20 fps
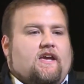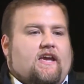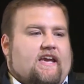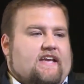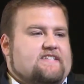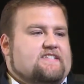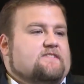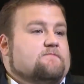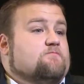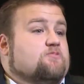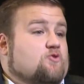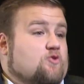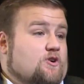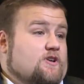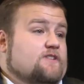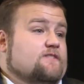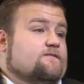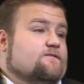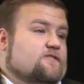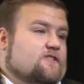It's
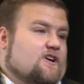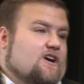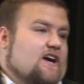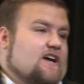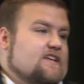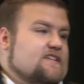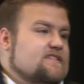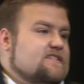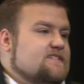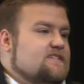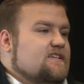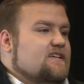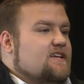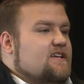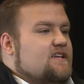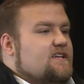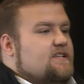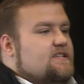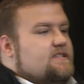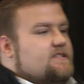important for us
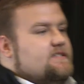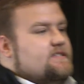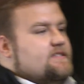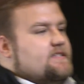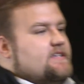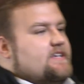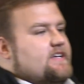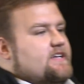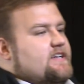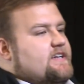to